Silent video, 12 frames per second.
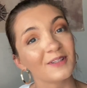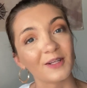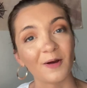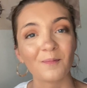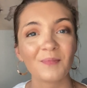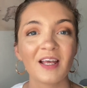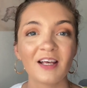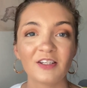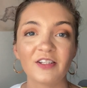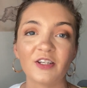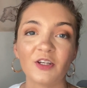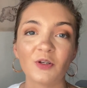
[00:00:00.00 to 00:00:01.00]
So
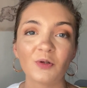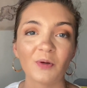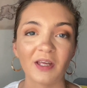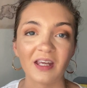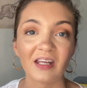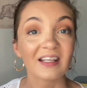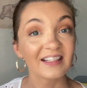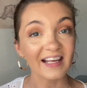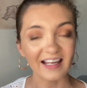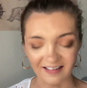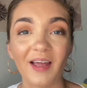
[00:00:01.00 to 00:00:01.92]
see you in a second.